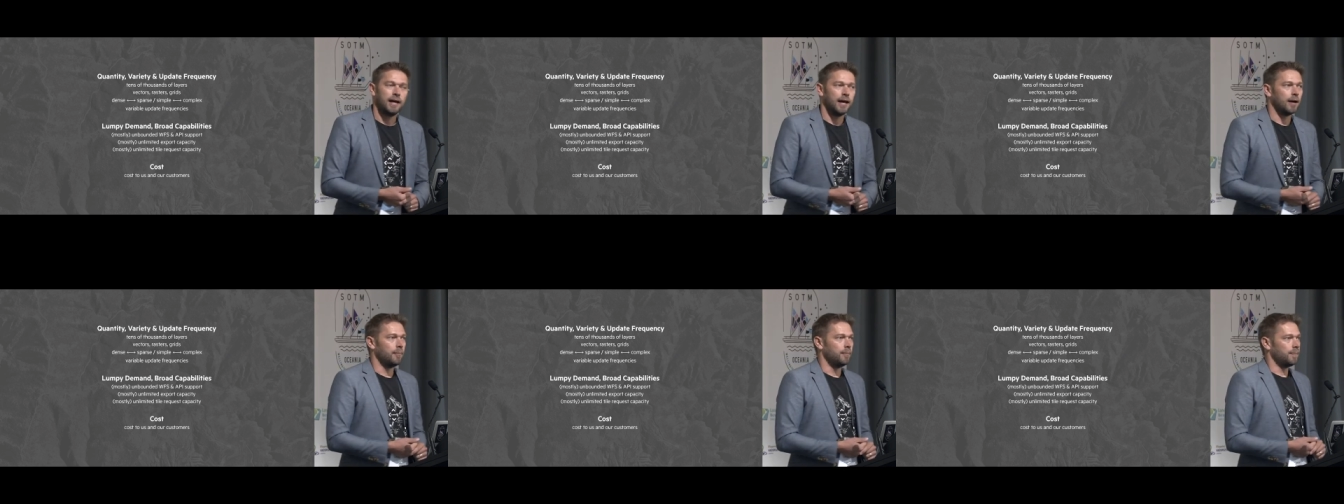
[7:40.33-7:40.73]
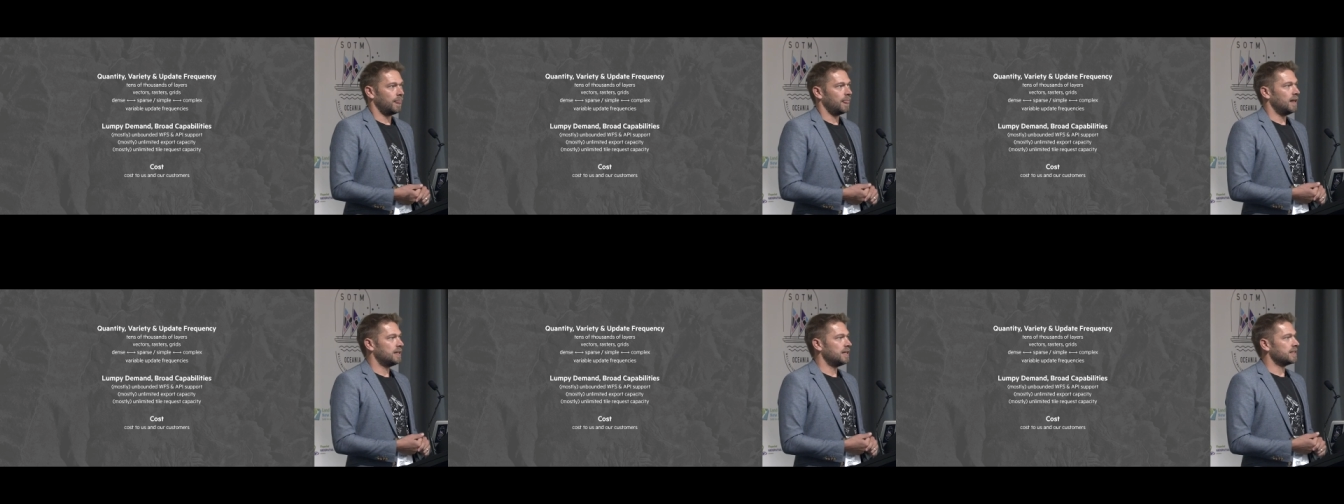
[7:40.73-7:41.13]
Um,
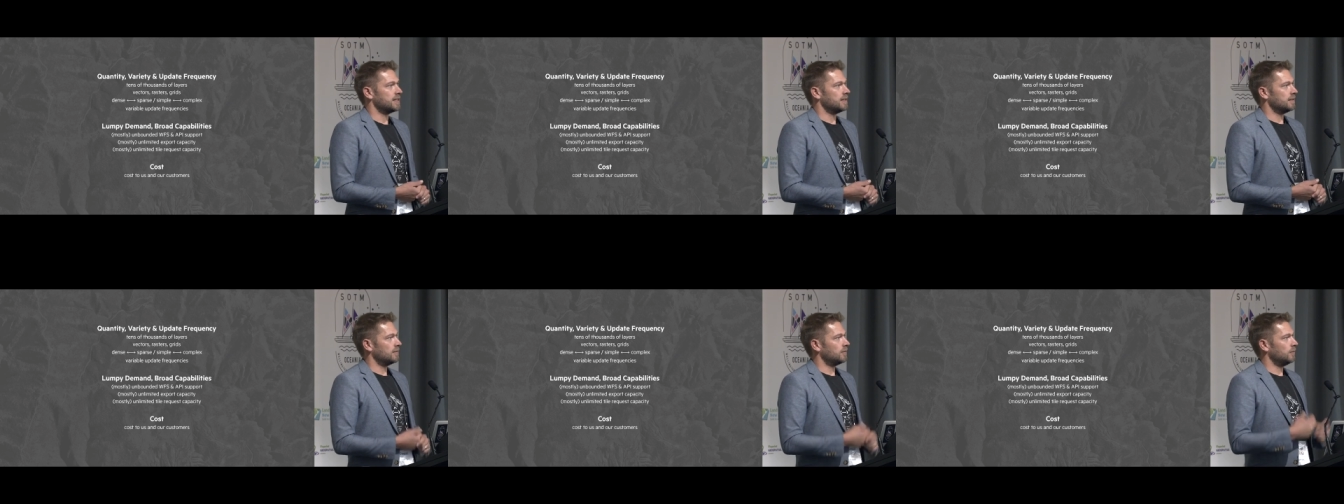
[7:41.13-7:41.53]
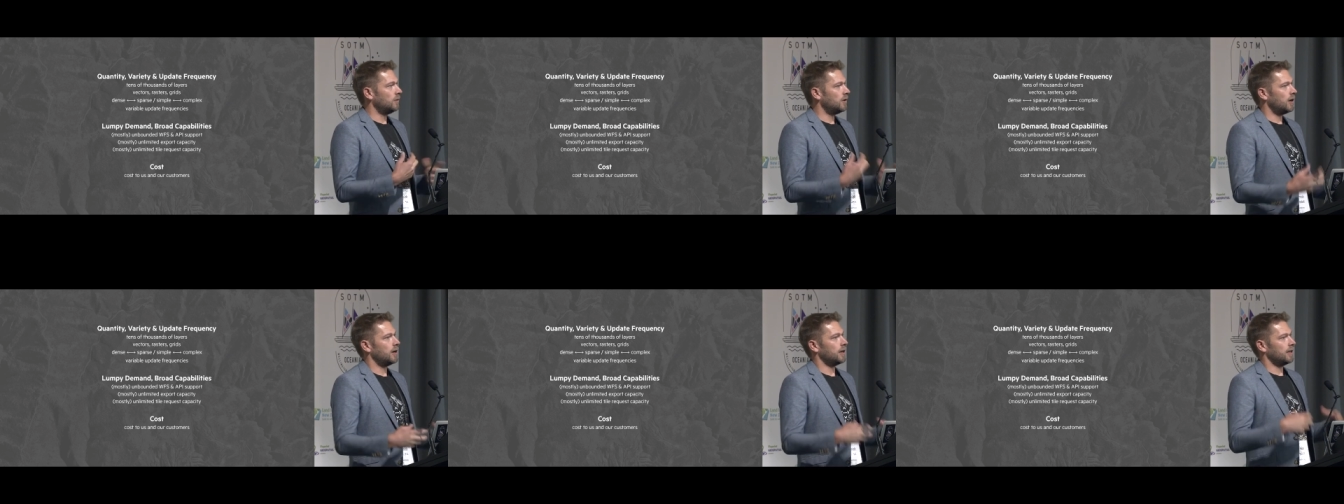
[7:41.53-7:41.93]
it doesn't
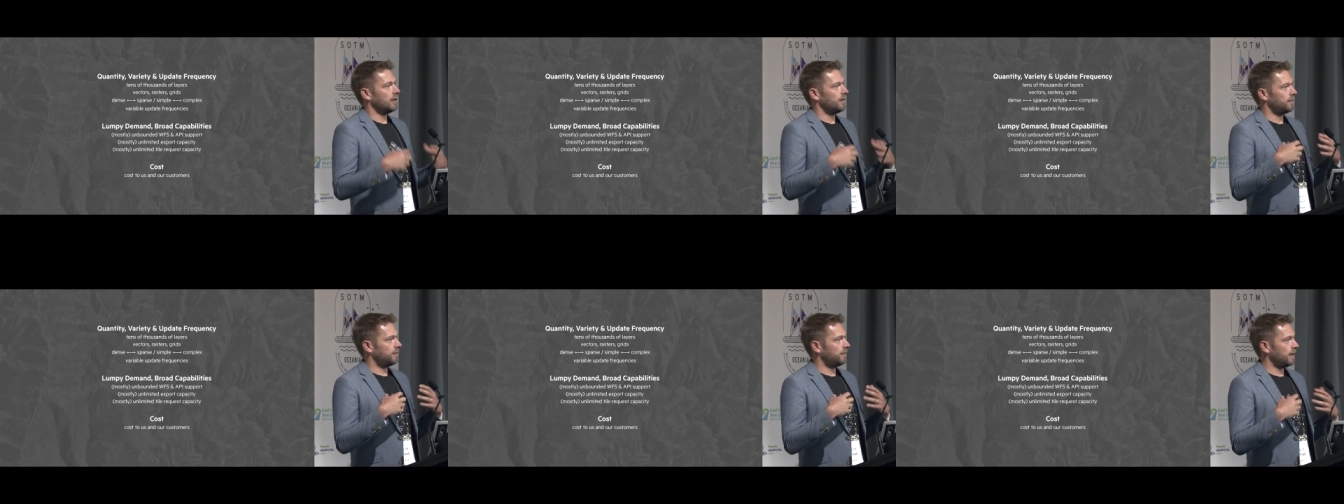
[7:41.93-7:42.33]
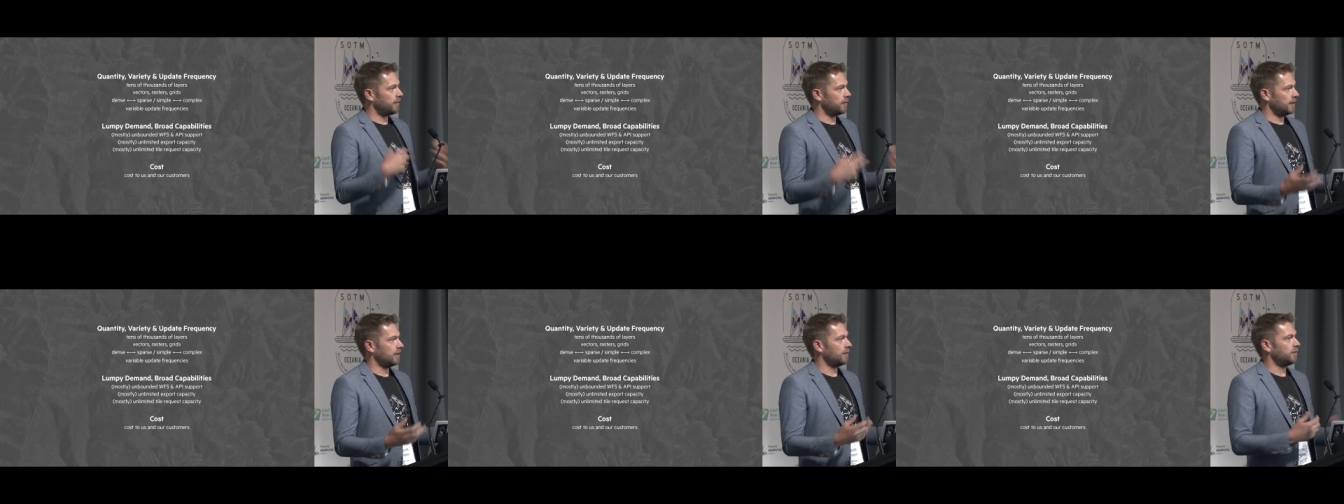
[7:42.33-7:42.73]
work if
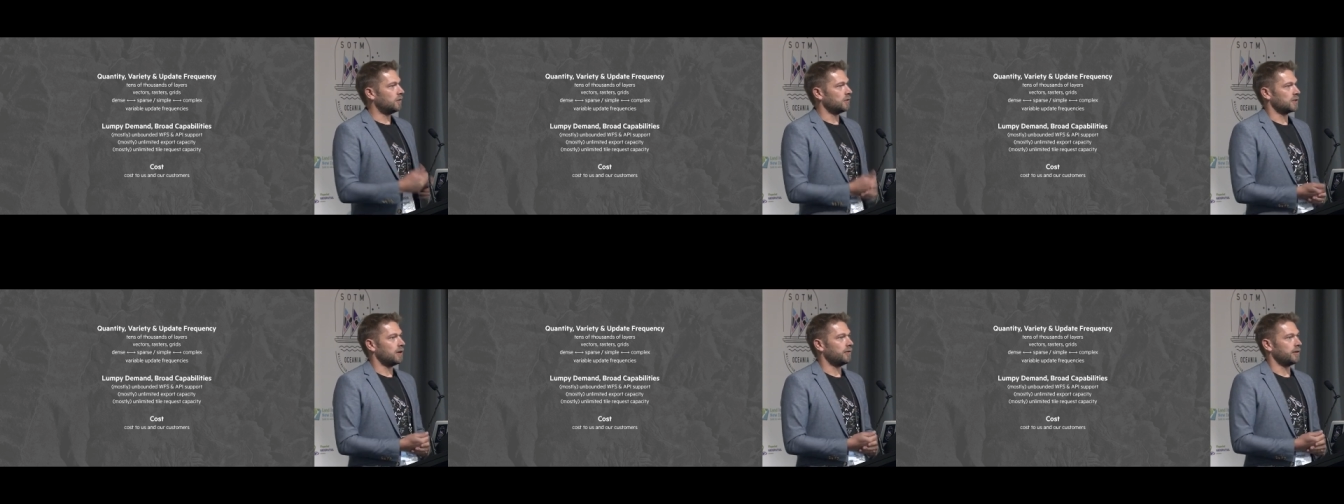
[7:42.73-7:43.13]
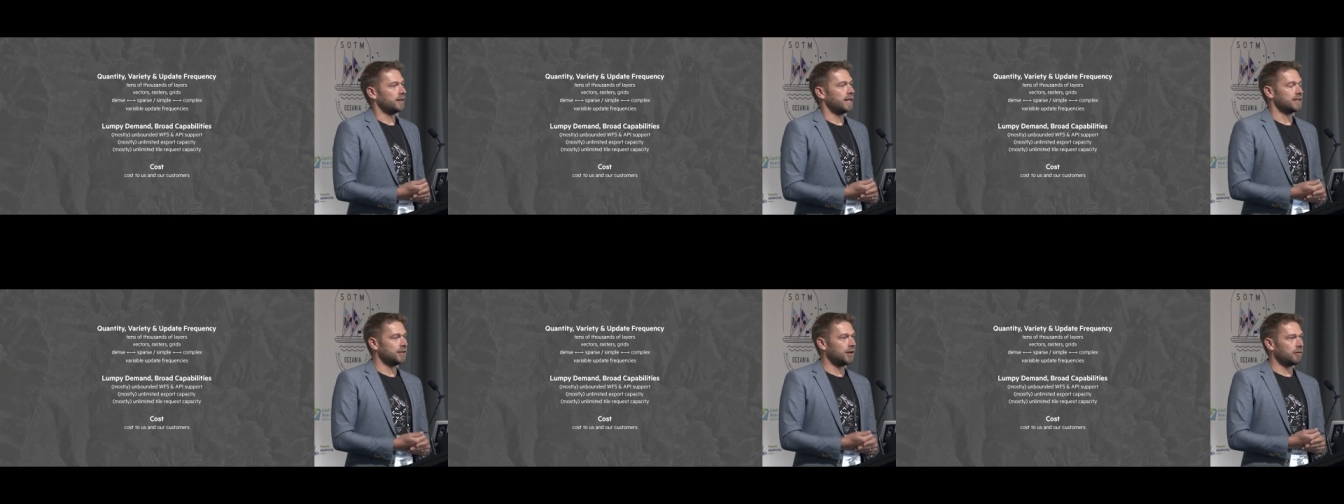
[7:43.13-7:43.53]
everything falls over.
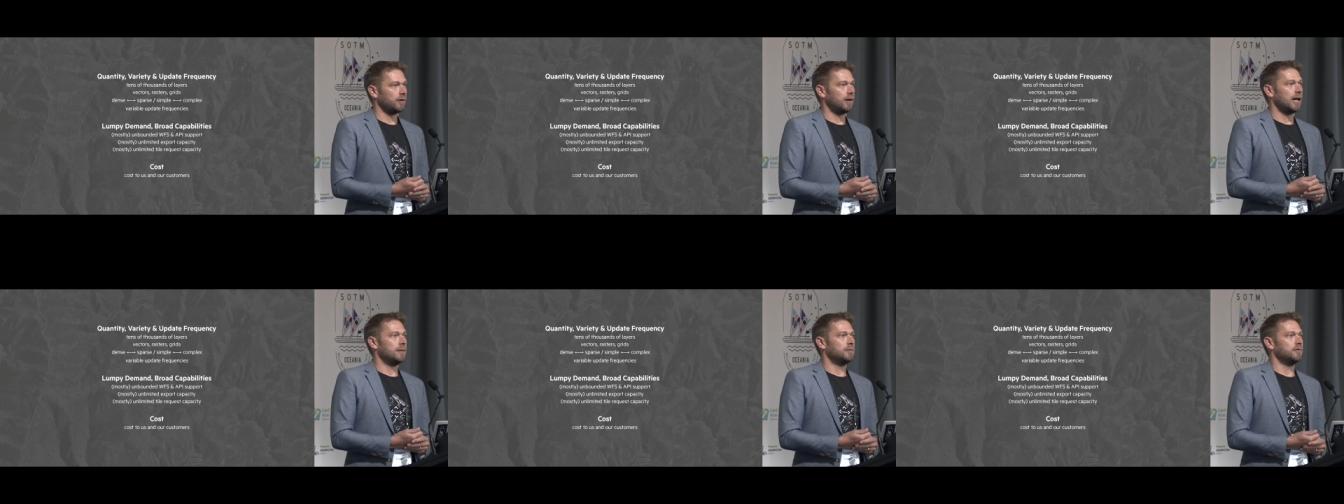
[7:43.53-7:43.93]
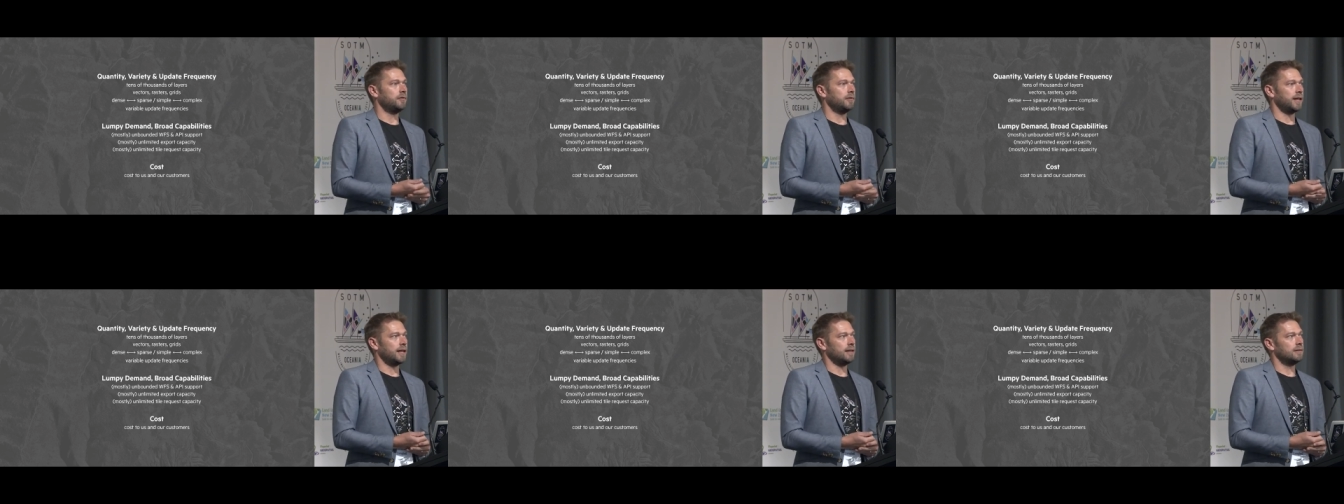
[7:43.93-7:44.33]
That's not reliable
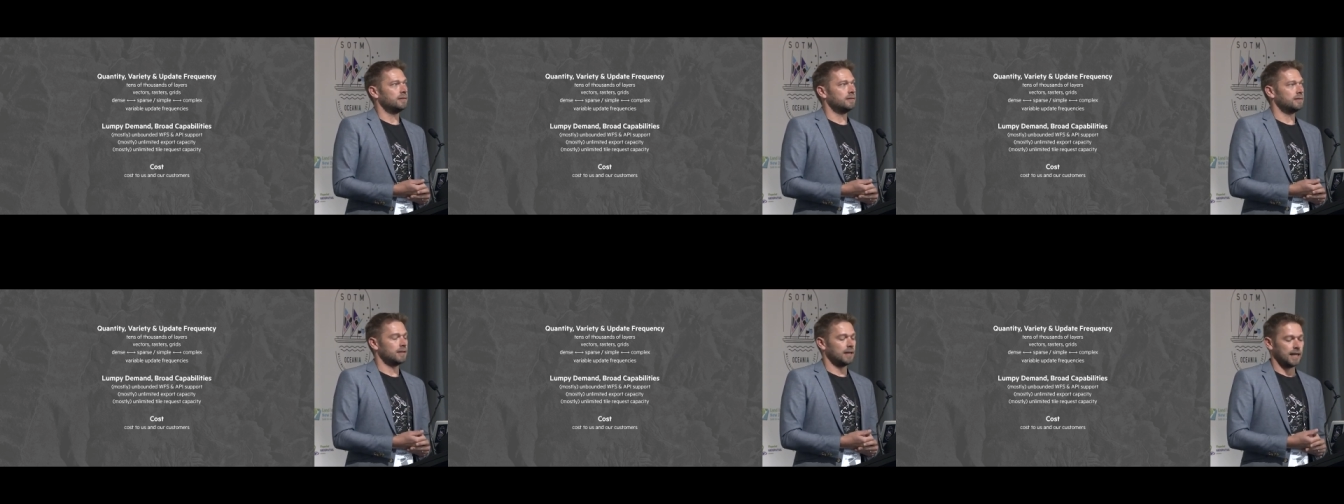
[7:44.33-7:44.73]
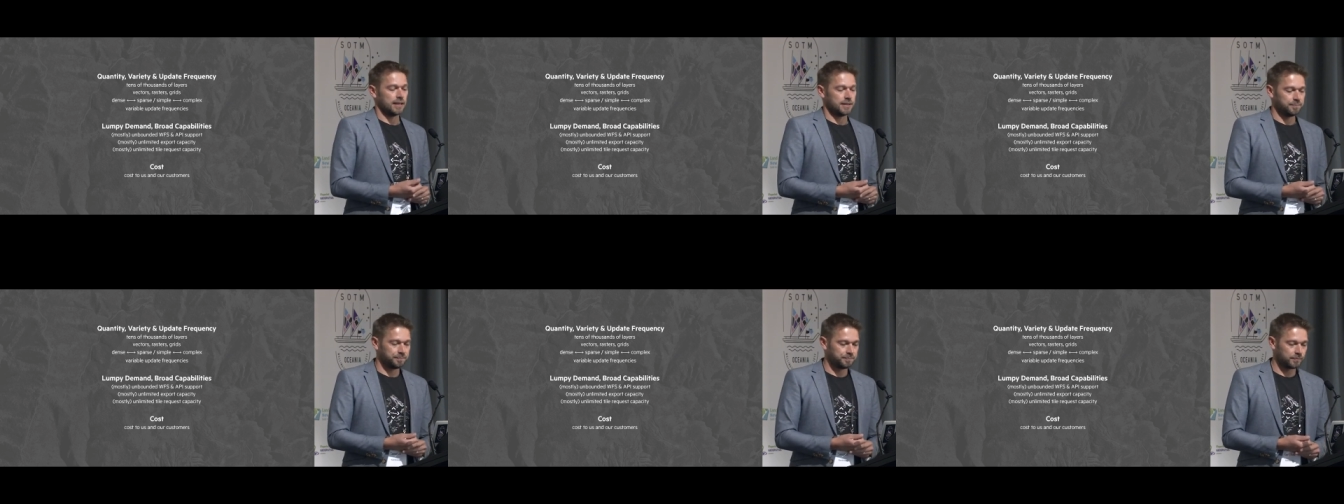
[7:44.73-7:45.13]
for that class.